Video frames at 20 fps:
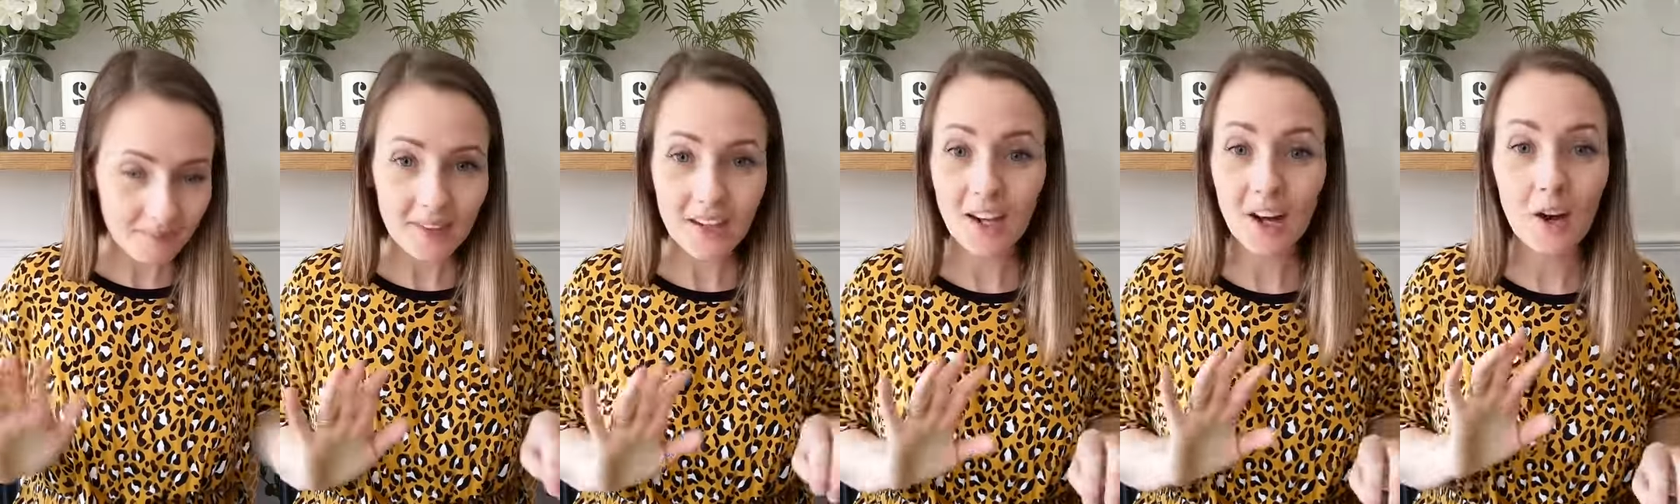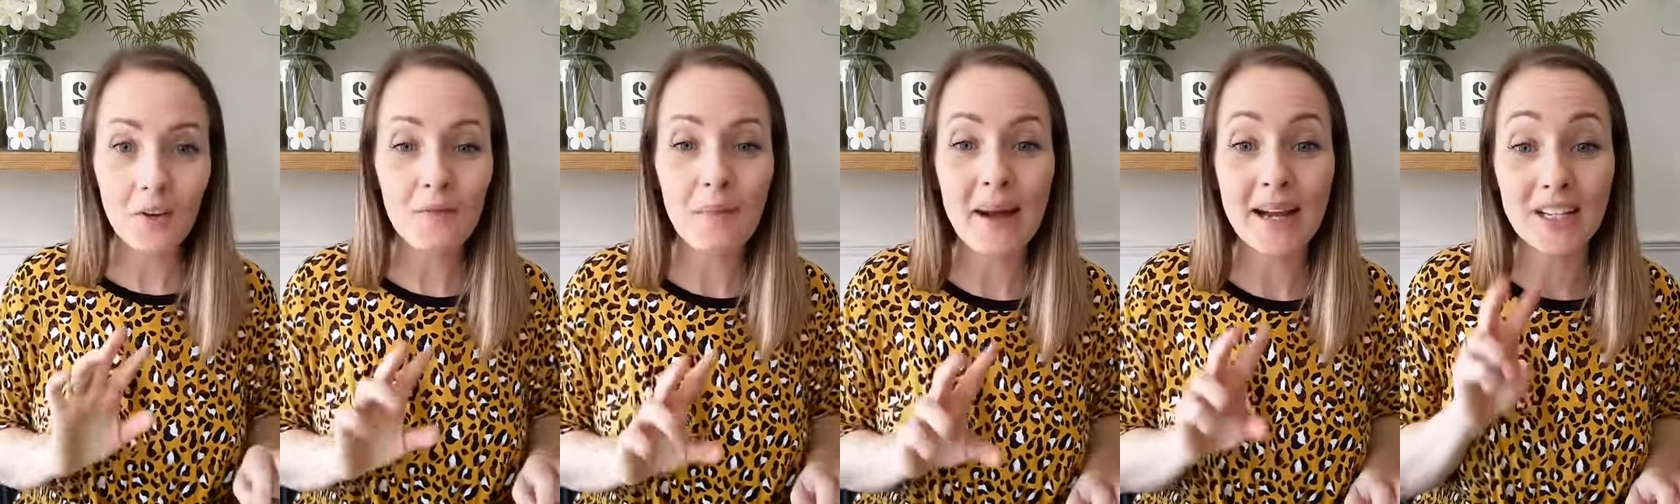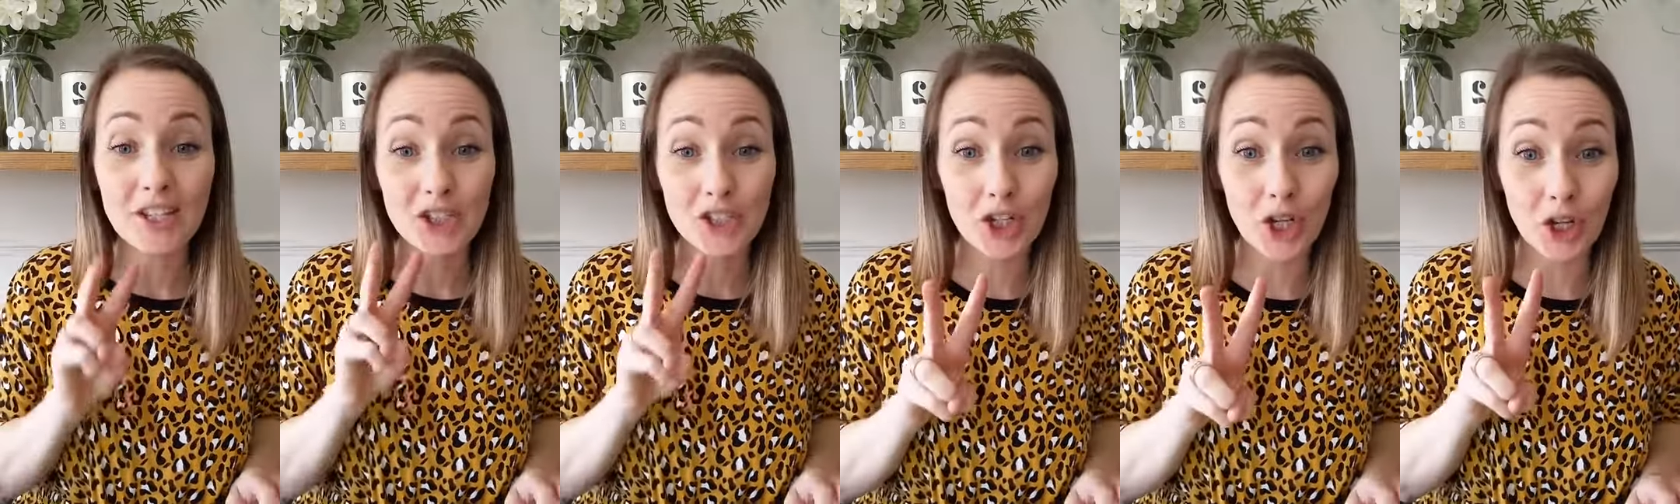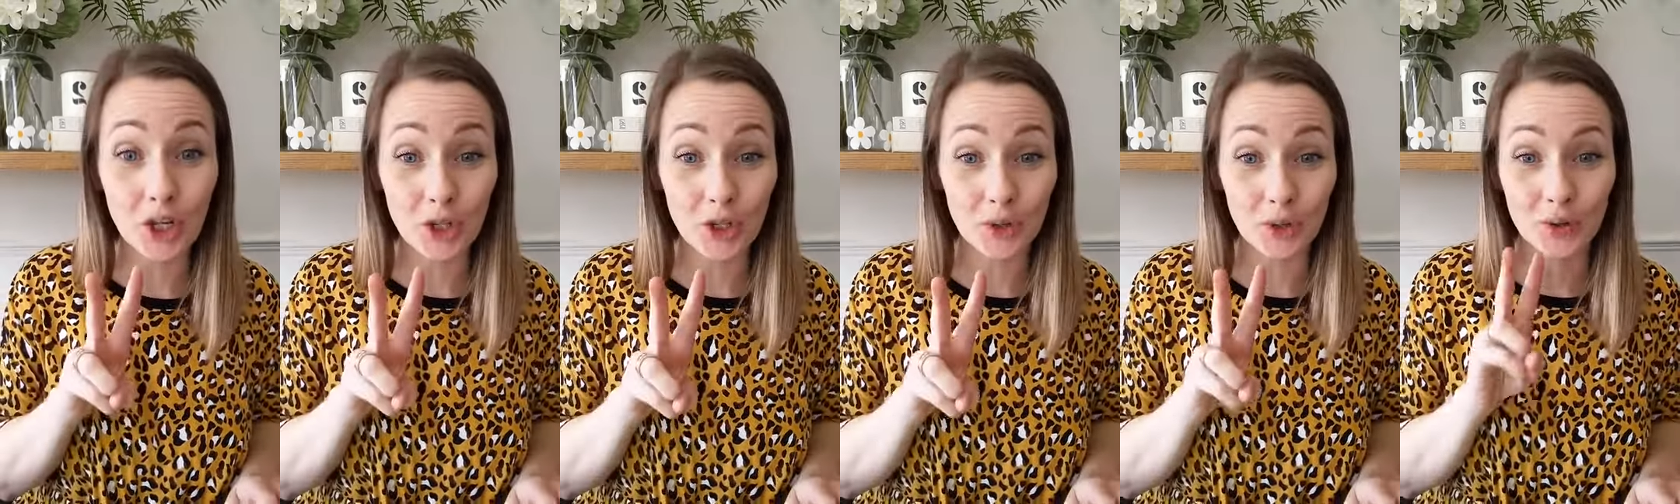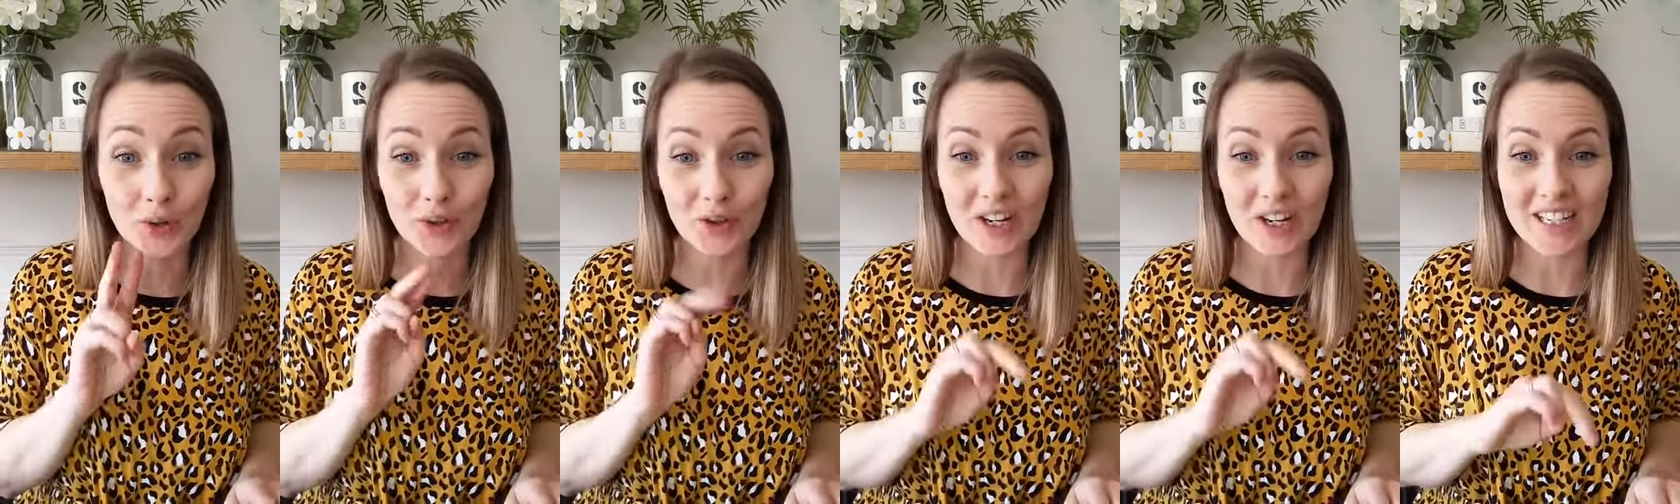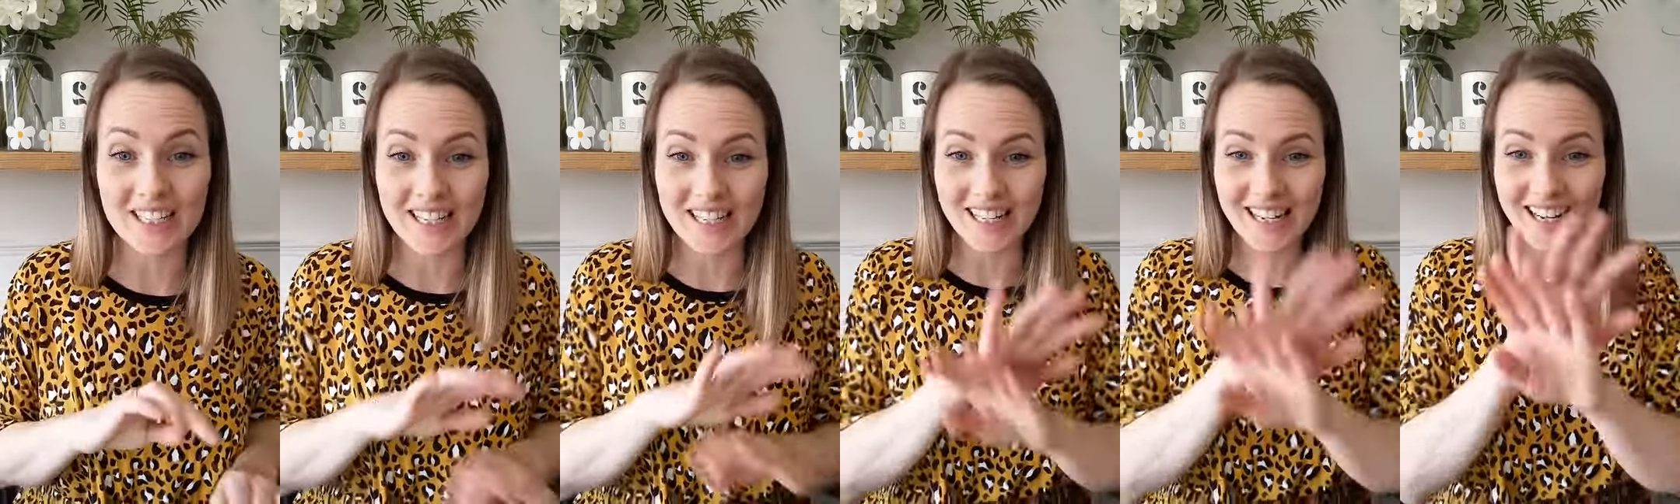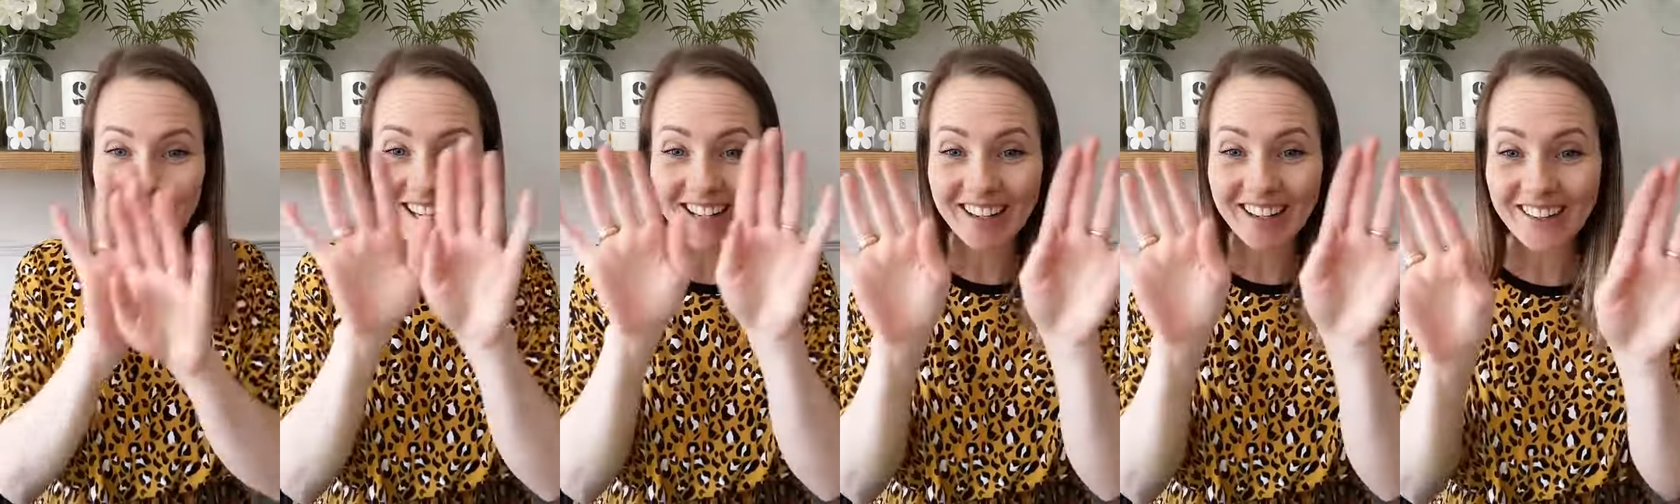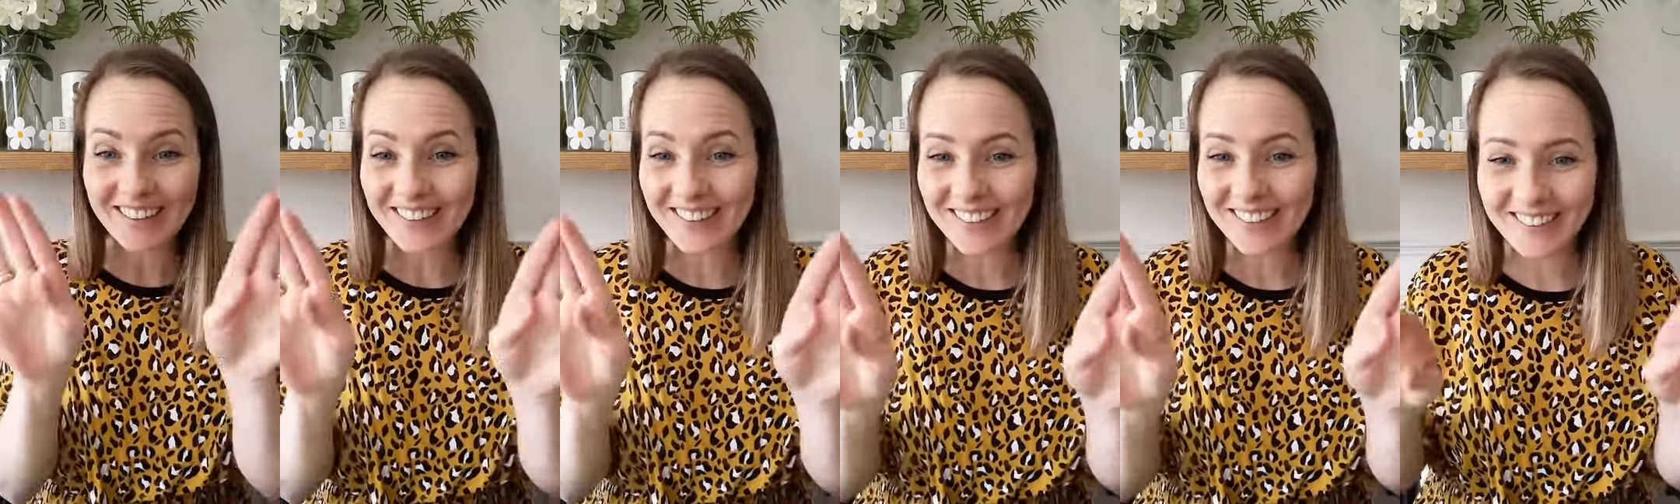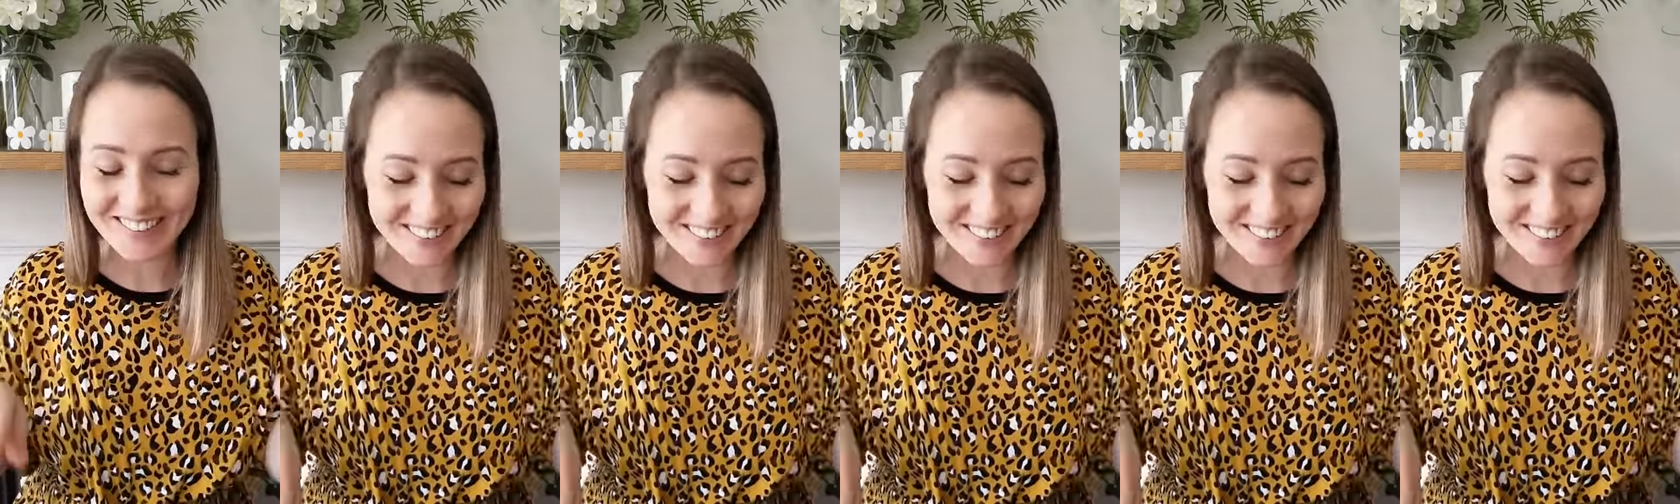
I've made two already. Hello!